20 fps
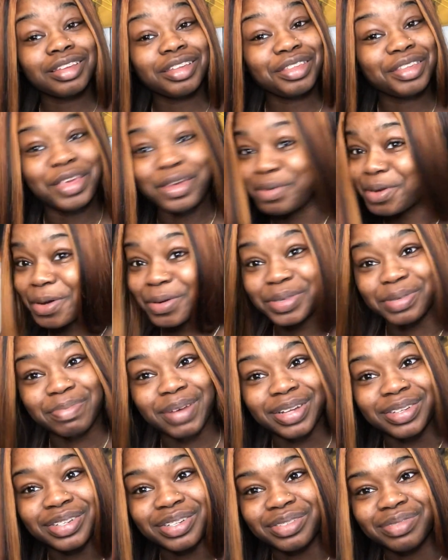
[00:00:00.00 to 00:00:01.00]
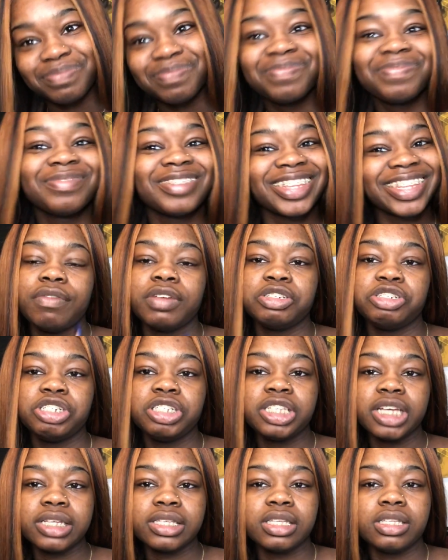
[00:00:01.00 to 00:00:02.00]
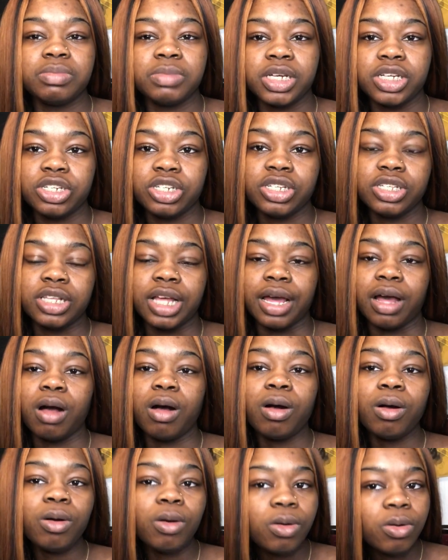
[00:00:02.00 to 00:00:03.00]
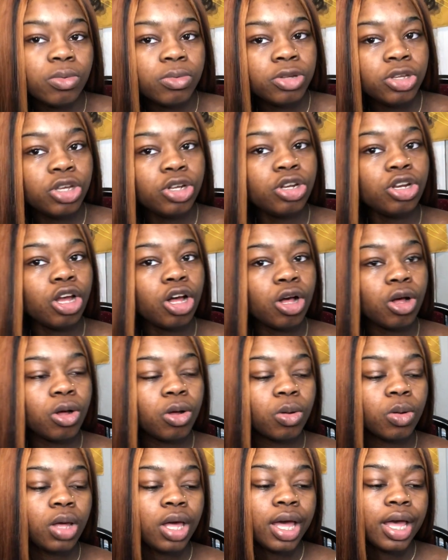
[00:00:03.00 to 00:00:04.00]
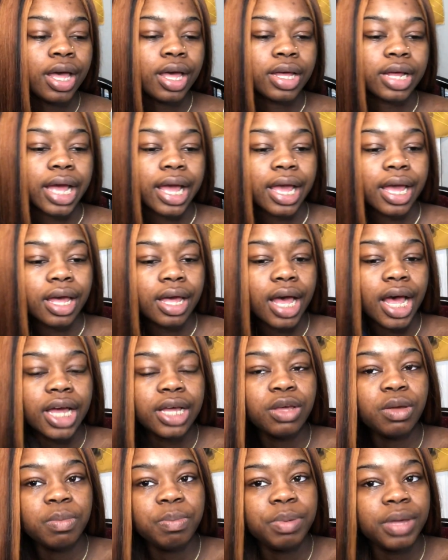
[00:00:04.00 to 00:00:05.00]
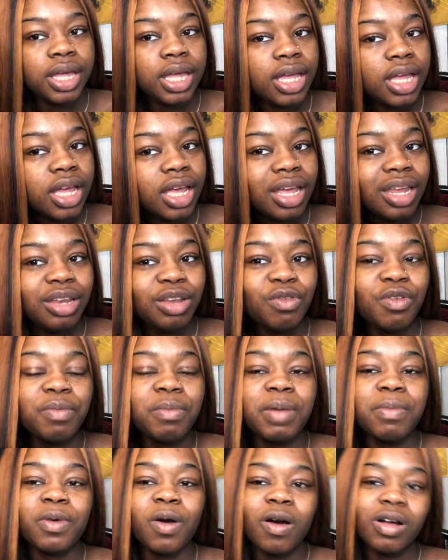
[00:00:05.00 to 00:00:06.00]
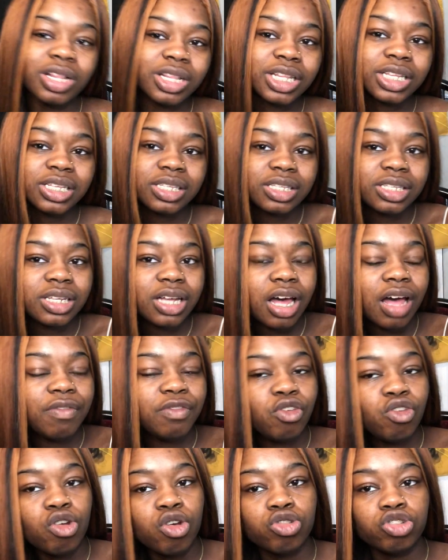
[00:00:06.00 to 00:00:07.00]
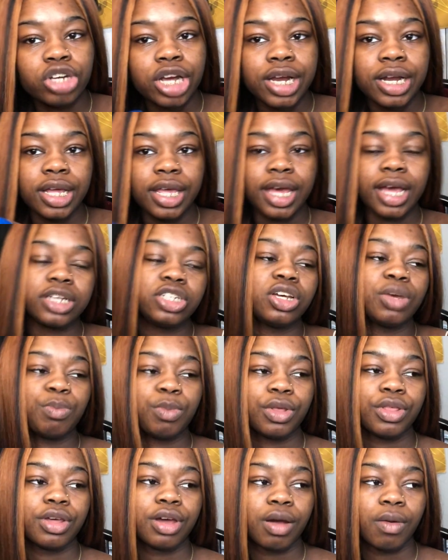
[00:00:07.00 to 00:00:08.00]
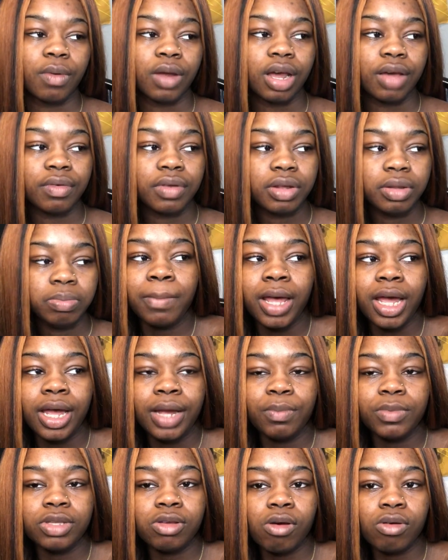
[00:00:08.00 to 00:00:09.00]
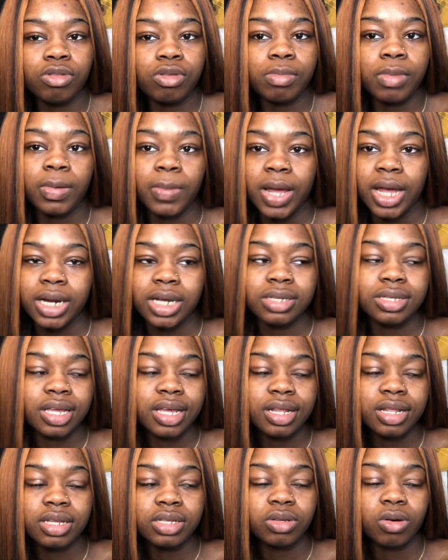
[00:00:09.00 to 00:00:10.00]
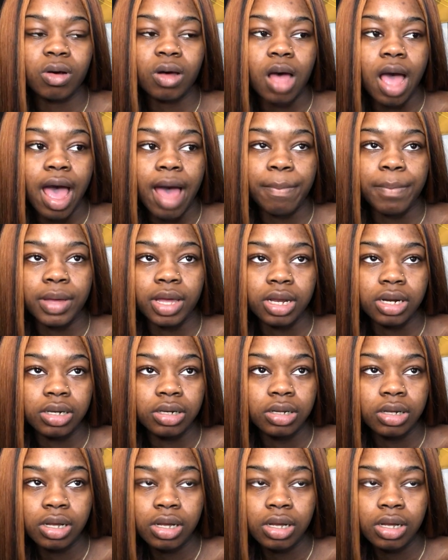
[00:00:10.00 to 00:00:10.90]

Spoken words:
you know it's about you. But she texts me and she's like, oh, like, how you been? You remember all of this stuff? Trying to catch up with her or whatever. What's going through my mind is, this all happened